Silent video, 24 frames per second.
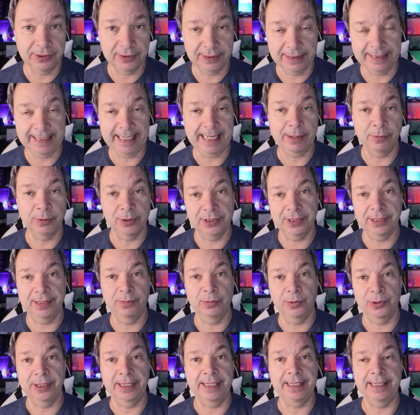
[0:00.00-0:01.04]
The day
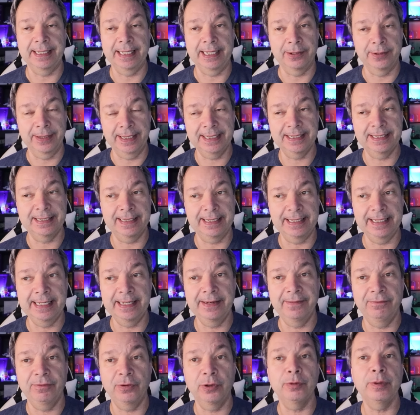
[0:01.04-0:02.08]
we're in there, it's
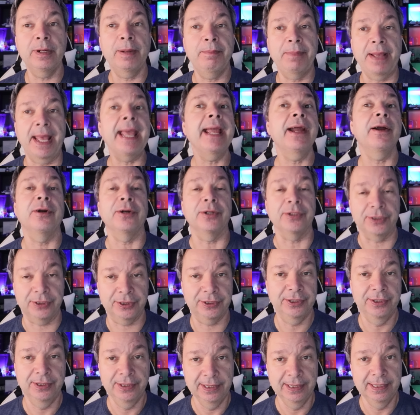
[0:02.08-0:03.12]
in for
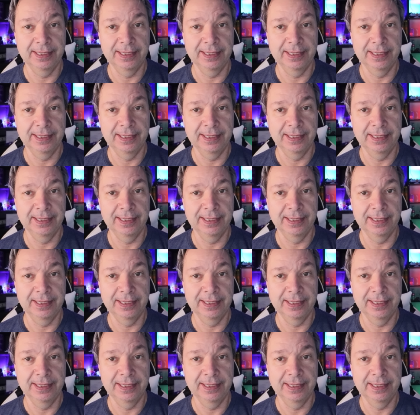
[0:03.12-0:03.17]
repairs.